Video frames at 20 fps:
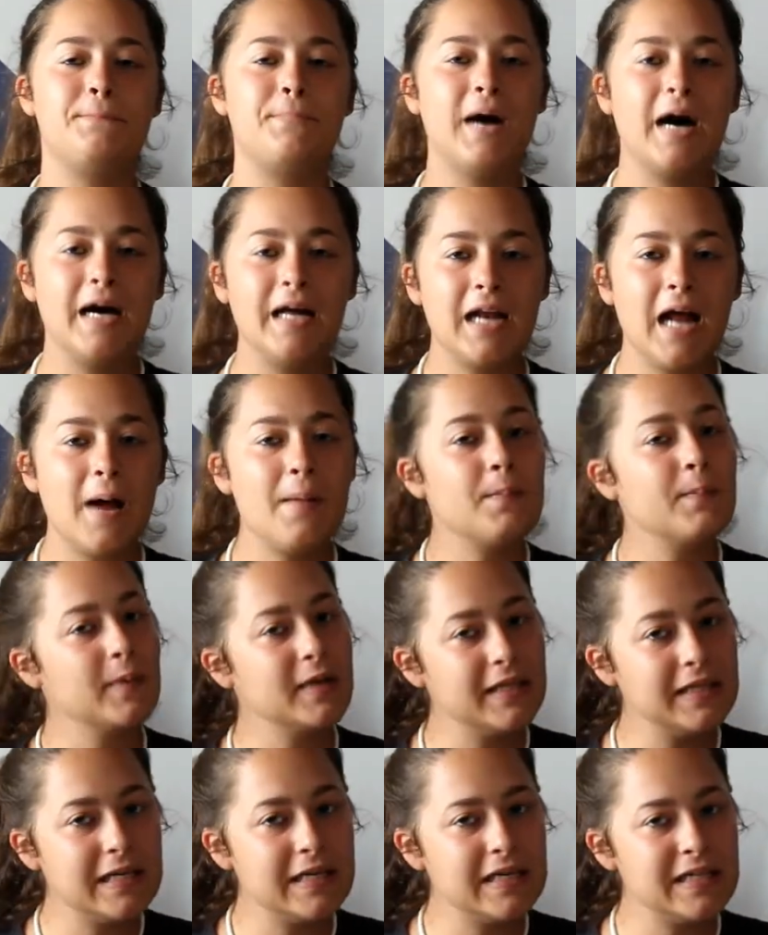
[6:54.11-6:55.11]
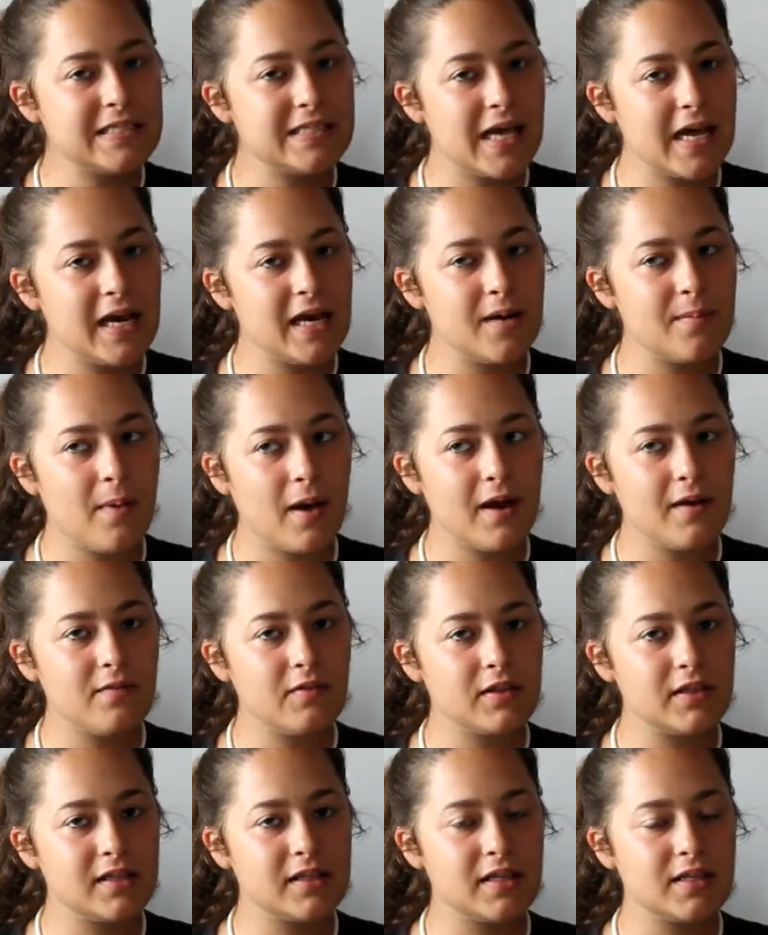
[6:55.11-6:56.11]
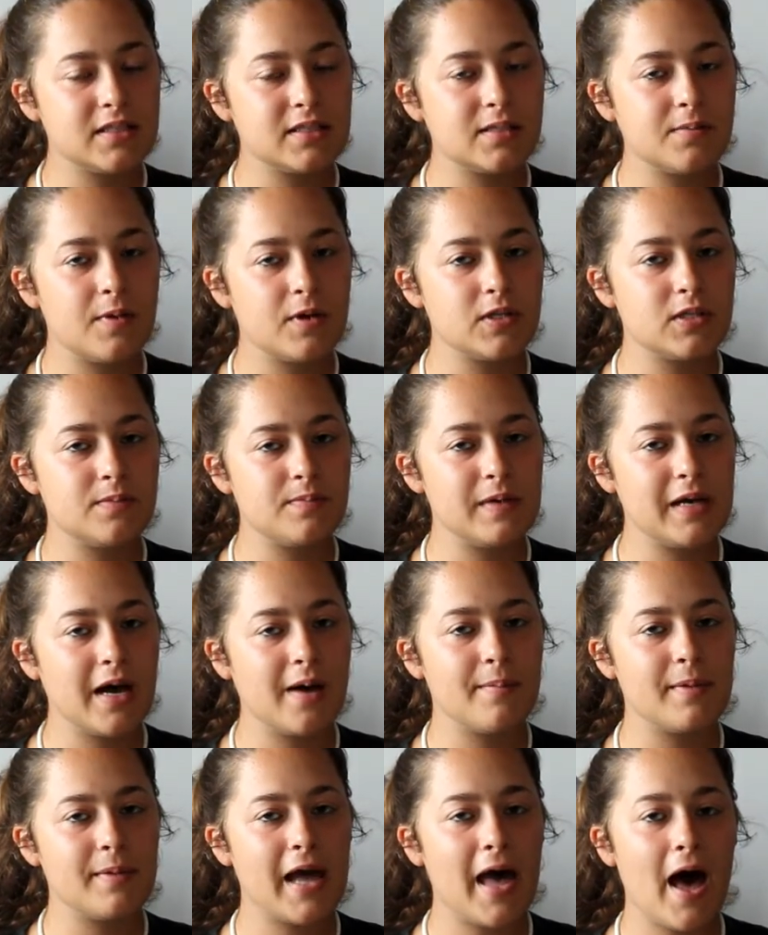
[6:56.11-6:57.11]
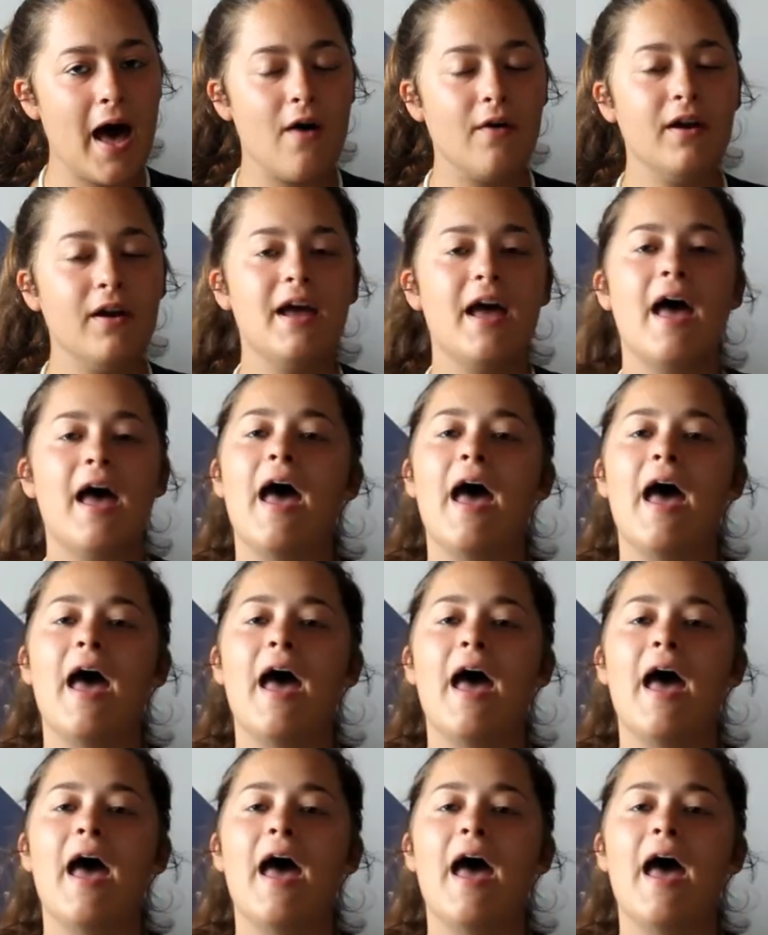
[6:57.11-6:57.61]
But I'm really excited about everything that's supposed to be coming out,